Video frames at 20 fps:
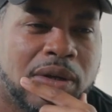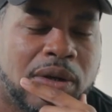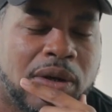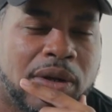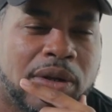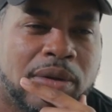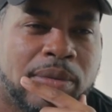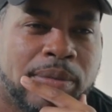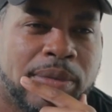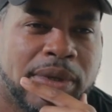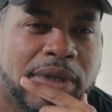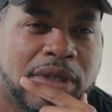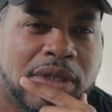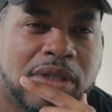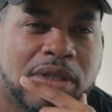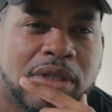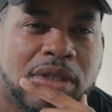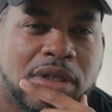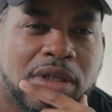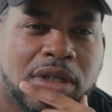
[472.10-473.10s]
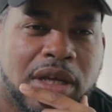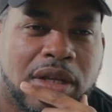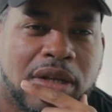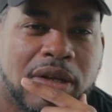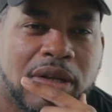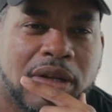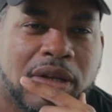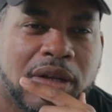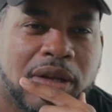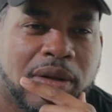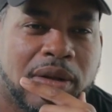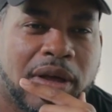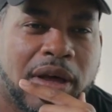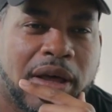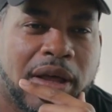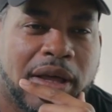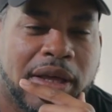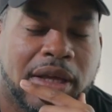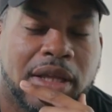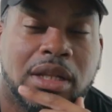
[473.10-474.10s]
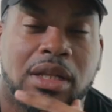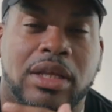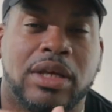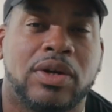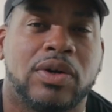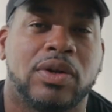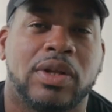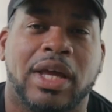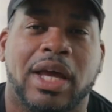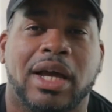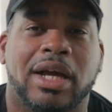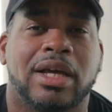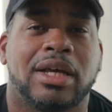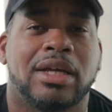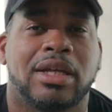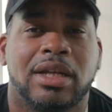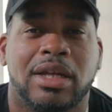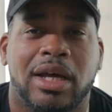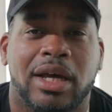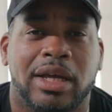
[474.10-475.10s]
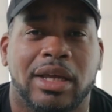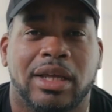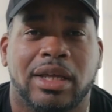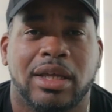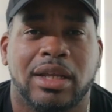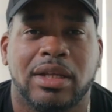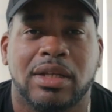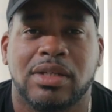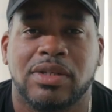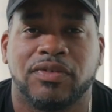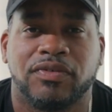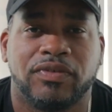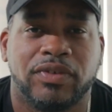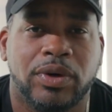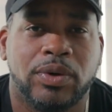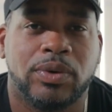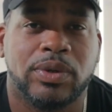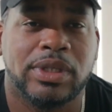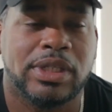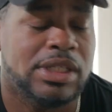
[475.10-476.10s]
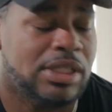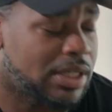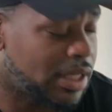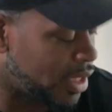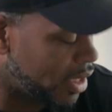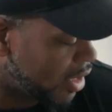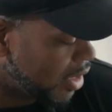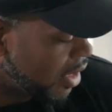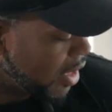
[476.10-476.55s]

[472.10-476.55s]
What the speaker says: on the beach. And like literally I could not get it to focus. Like,